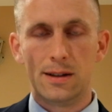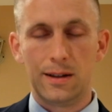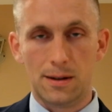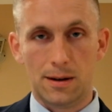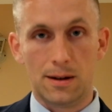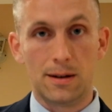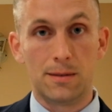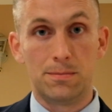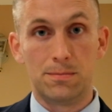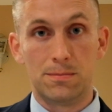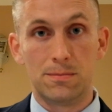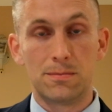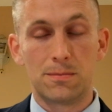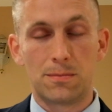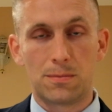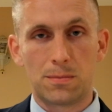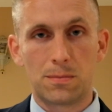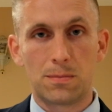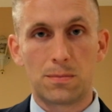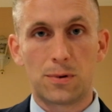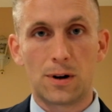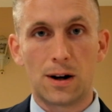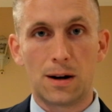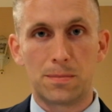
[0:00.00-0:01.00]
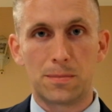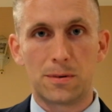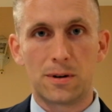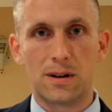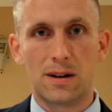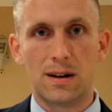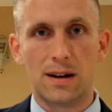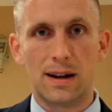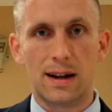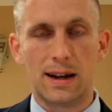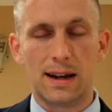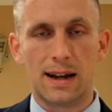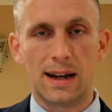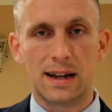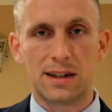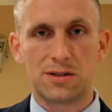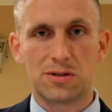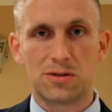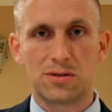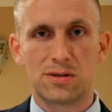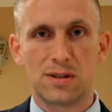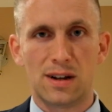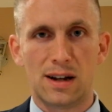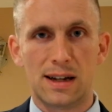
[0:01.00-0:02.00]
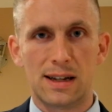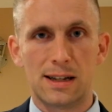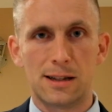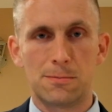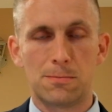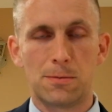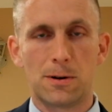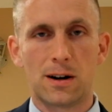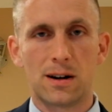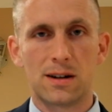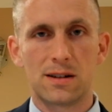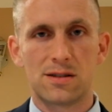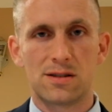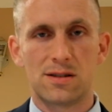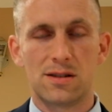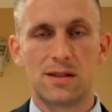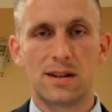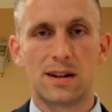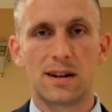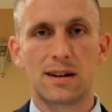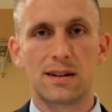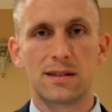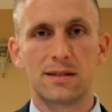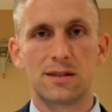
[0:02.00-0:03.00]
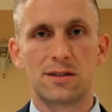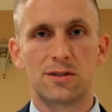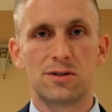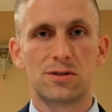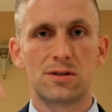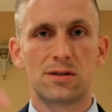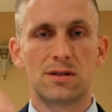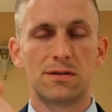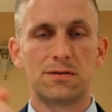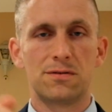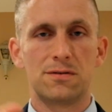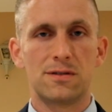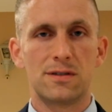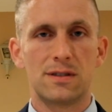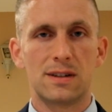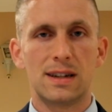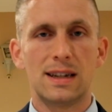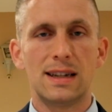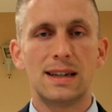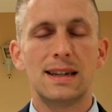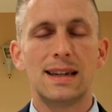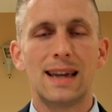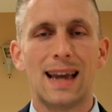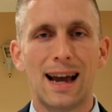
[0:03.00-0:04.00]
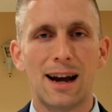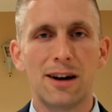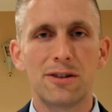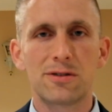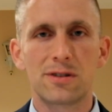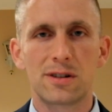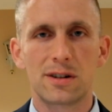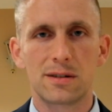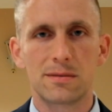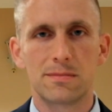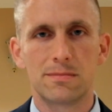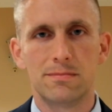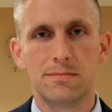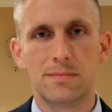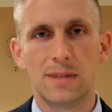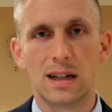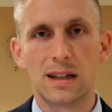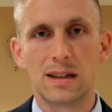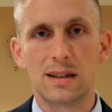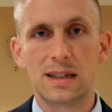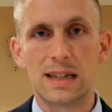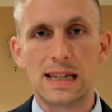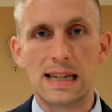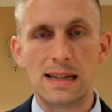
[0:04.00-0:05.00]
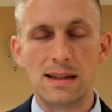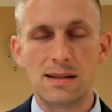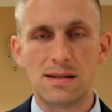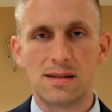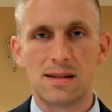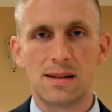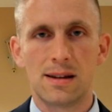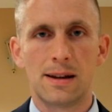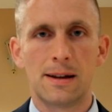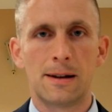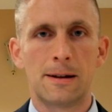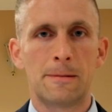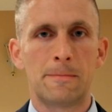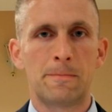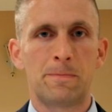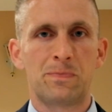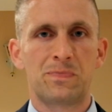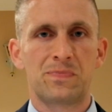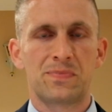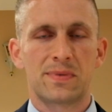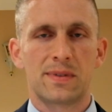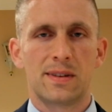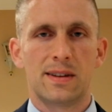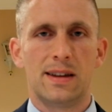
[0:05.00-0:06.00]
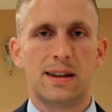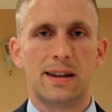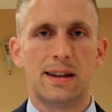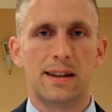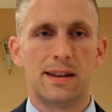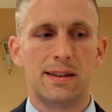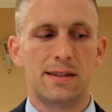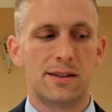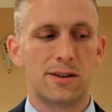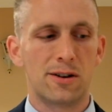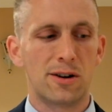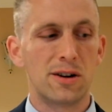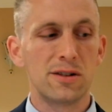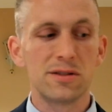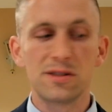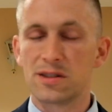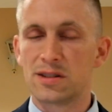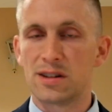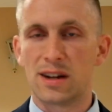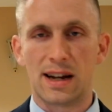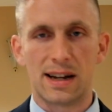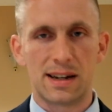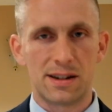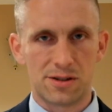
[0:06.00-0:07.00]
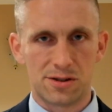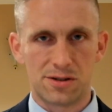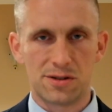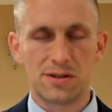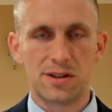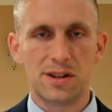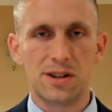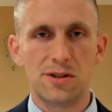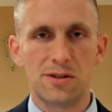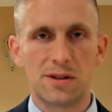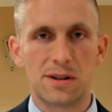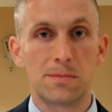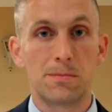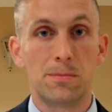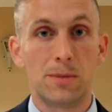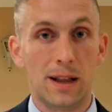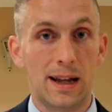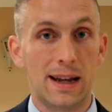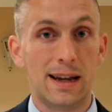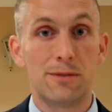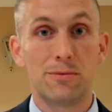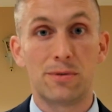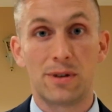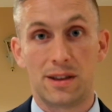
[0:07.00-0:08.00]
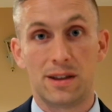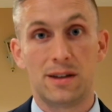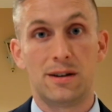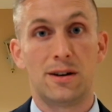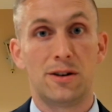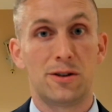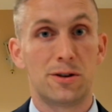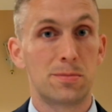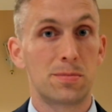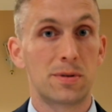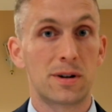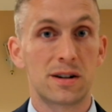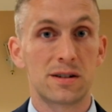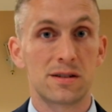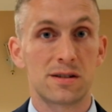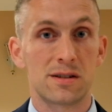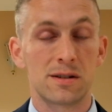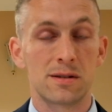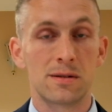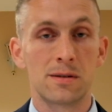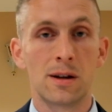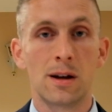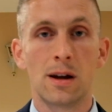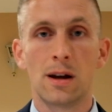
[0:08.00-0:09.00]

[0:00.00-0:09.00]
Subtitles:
a proper exercise part. So they're sort of counter melodies. They're all designed so that you can play it with another person,